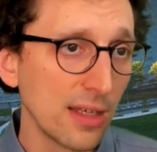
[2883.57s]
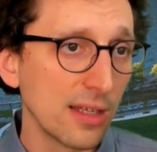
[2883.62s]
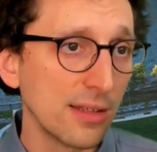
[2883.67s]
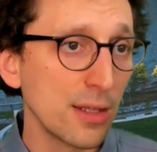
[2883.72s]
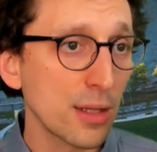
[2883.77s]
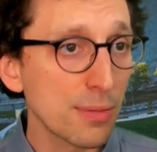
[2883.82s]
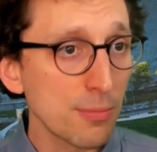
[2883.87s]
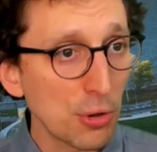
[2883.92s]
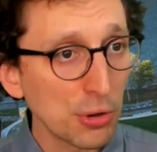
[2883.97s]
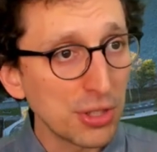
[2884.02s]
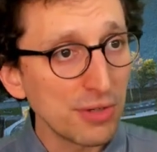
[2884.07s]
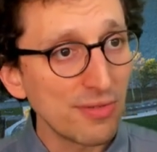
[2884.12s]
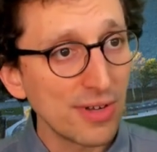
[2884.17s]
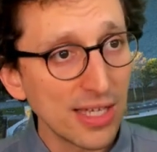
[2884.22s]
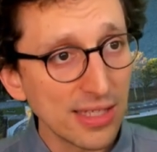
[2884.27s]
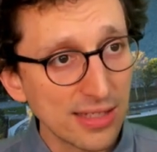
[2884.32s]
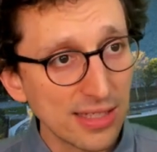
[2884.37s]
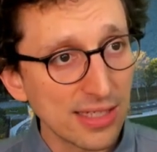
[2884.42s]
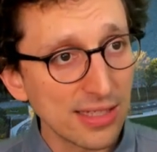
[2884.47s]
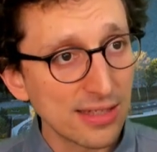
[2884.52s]
This
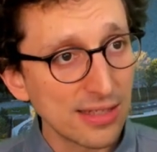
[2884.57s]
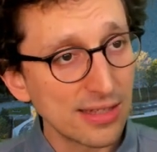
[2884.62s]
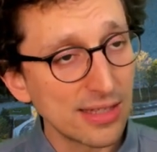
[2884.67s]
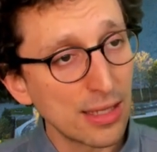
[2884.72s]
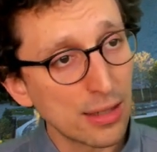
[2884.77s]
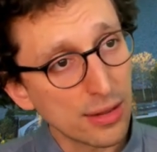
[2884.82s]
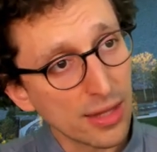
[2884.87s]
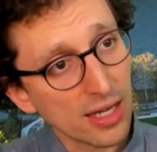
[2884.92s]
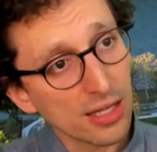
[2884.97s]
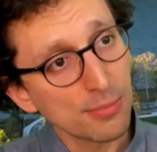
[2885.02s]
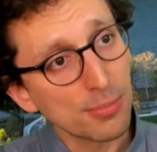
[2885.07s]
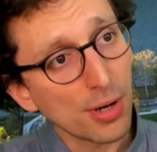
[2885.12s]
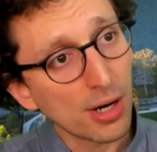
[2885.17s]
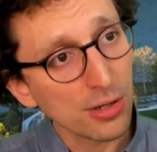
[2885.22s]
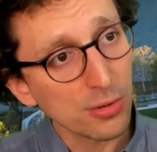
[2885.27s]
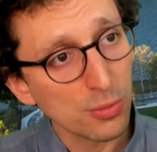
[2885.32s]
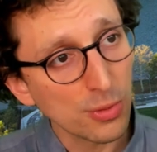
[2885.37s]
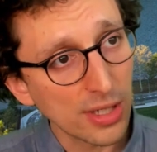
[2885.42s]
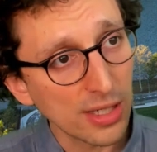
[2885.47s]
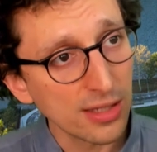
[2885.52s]
motivated the second
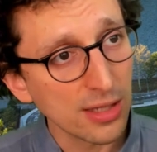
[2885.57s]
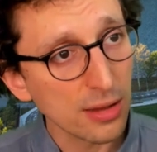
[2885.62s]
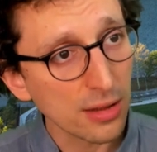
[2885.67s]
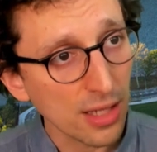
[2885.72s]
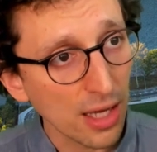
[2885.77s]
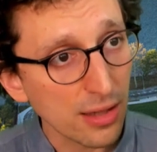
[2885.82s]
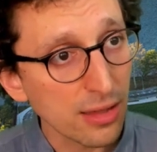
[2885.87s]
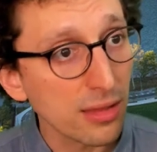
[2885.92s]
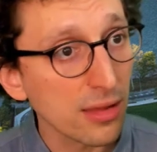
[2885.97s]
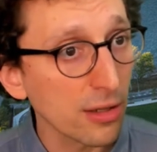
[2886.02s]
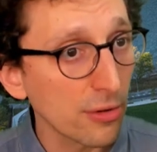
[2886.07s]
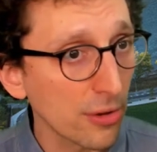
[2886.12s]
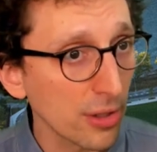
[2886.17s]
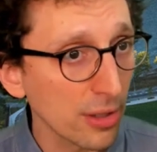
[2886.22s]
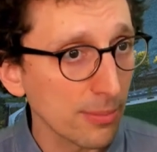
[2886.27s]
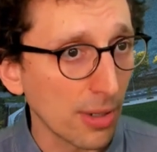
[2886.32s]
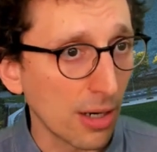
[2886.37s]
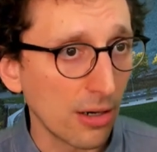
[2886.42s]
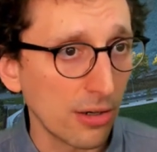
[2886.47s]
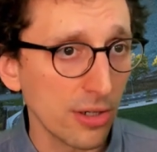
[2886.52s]
part, where I discussed
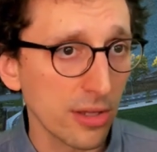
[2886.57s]
CerealBar.